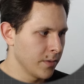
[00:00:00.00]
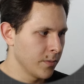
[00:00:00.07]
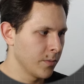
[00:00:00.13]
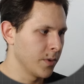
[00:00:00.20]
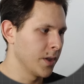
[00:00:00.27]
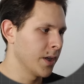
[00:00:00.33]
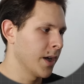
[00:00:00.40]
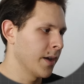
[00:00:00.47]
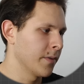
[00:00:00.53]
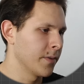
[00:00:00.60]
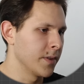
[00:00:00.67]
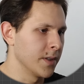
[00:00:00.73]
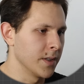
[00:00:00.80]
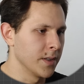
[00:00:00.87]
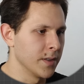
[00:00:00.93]
we have
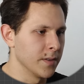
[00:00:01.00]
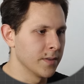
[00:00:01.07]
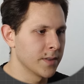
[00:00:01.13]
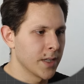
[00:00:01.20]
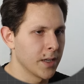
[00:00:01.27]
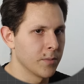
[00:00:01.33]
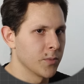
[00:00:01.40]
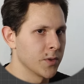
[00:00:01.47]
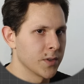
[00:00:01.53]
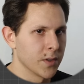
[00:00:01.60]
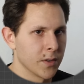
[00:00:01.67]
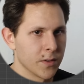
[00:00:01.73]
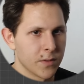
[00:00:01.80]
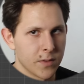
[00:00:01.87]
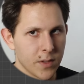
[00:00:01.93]
the same
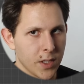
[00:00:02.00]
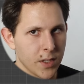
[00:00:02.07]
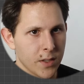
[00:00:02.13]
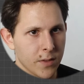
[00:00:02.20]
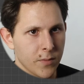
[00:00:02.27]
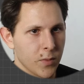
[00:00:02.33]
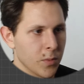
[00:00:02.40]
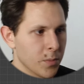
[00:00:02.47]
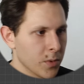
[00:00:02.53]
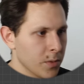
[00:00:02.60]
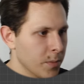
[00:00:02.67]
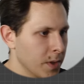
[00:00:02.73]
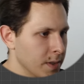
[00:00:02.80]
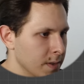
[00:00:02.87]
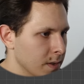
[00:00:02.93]
result in the viewport
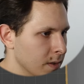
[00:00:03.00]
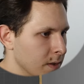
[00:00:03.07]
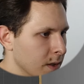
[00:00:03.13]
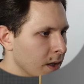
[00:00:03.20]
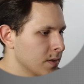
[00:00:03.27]
basically.